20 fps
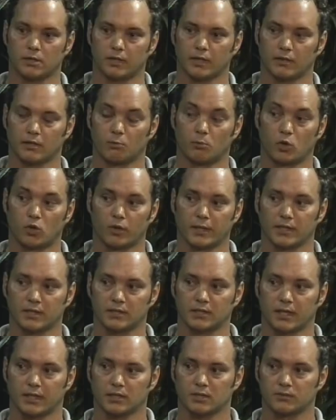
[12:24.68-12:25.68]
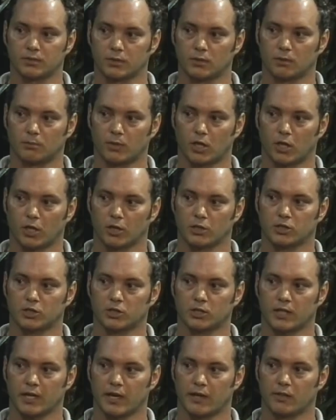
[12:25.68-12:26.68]
at the mooring sites for the barge
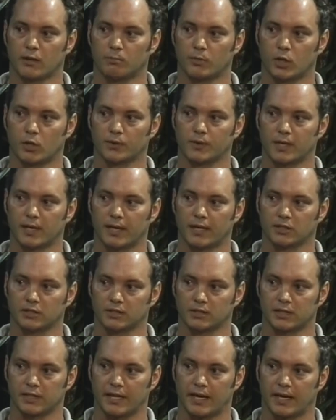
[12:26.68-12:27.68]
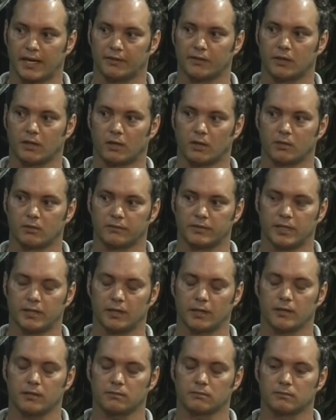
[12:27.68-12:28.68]
and the boat that actually had the ROV on
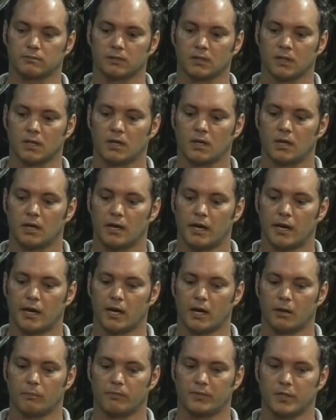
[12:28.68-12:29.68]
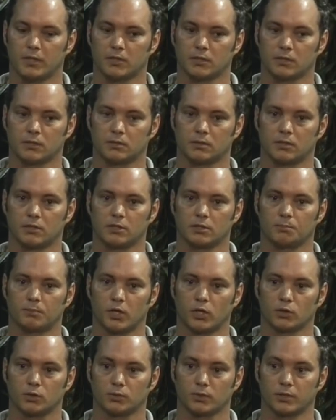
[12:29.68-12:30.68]
it. These
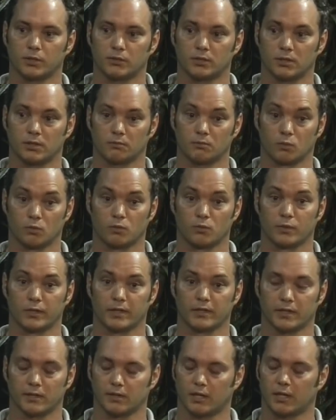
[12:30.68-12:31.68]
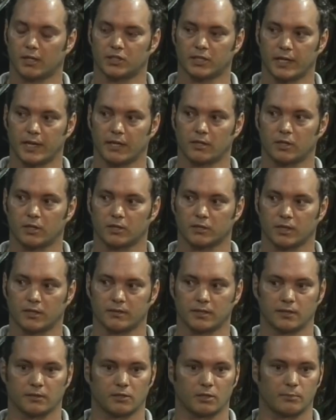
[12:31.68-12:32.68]
boats were using really large anchors. I
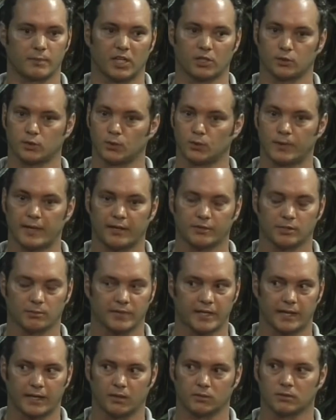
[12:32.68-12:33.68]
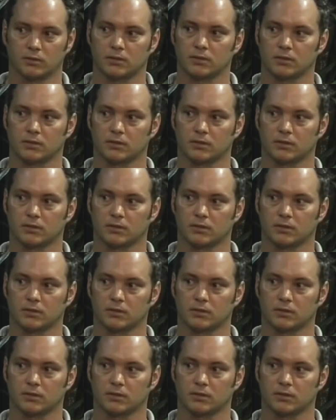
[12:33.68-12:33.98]
think they're about 2,000 pounds.